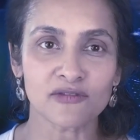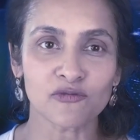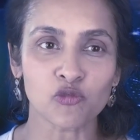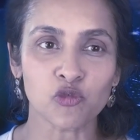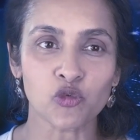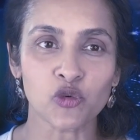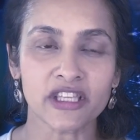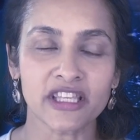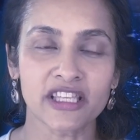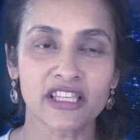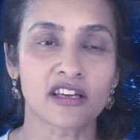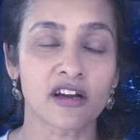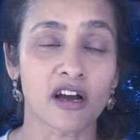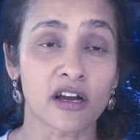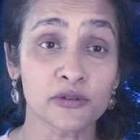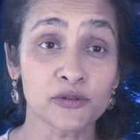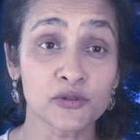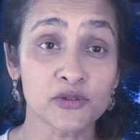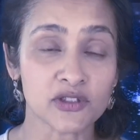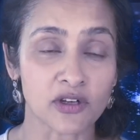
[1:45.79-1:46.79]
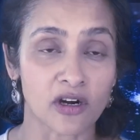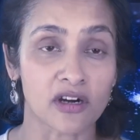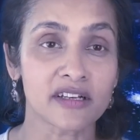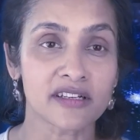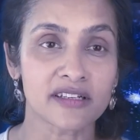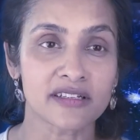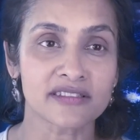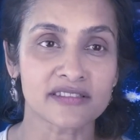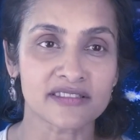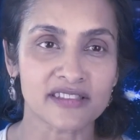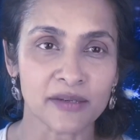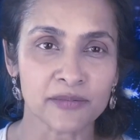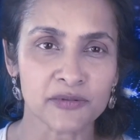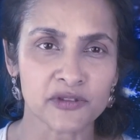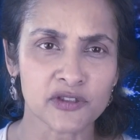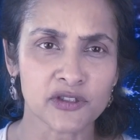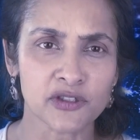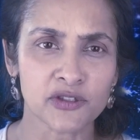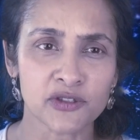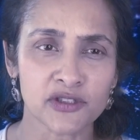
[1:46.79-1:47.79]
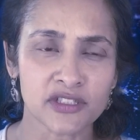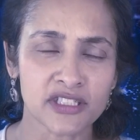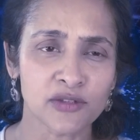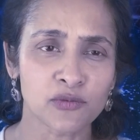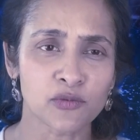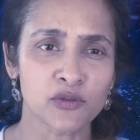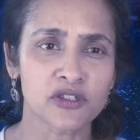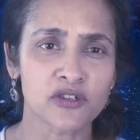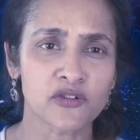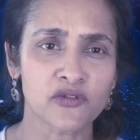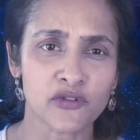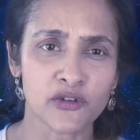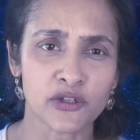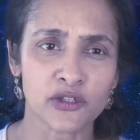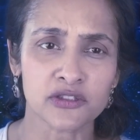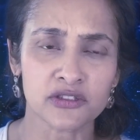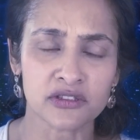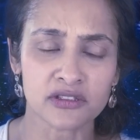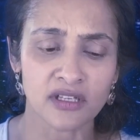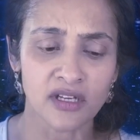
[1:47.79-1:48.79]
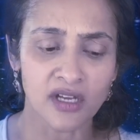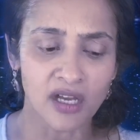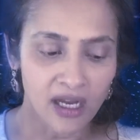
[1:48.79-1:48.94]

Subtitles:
really got you started into cybersecurity and what your first